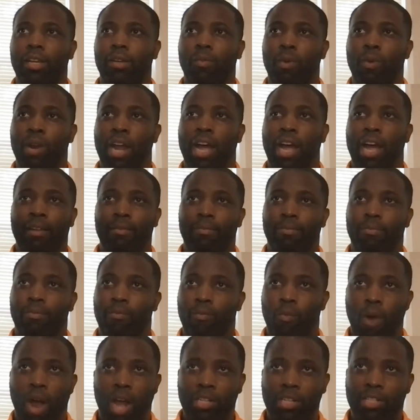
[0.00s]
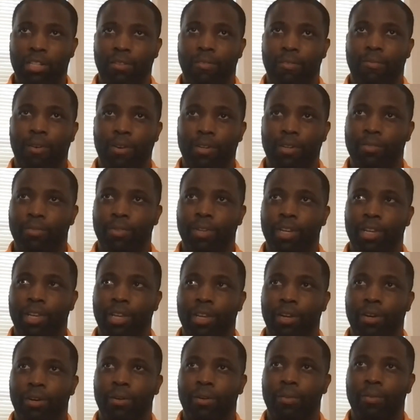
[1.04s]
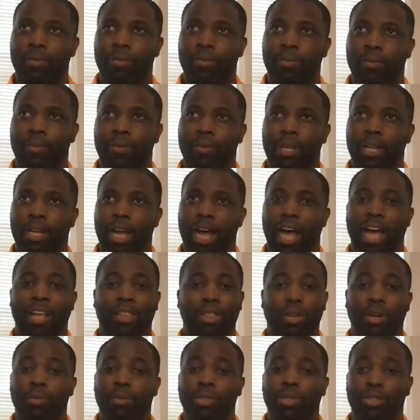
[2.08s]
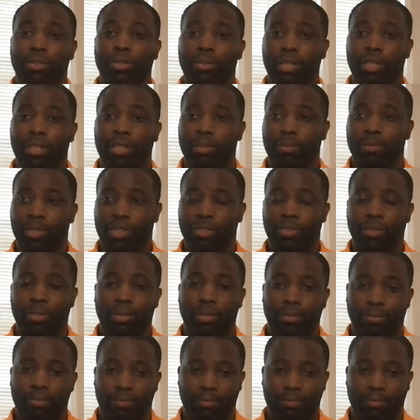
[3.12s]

when I watched the first video, I thought it was too good to be true.